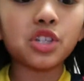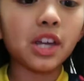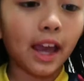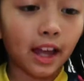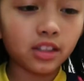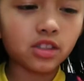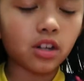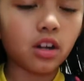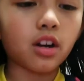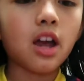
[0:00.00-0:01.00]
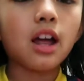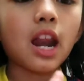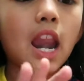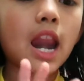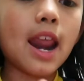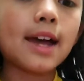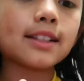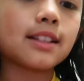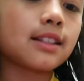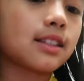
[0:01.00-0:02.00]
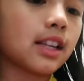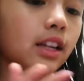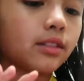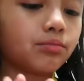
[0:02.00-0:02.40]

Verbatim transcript: she answered. Let's see.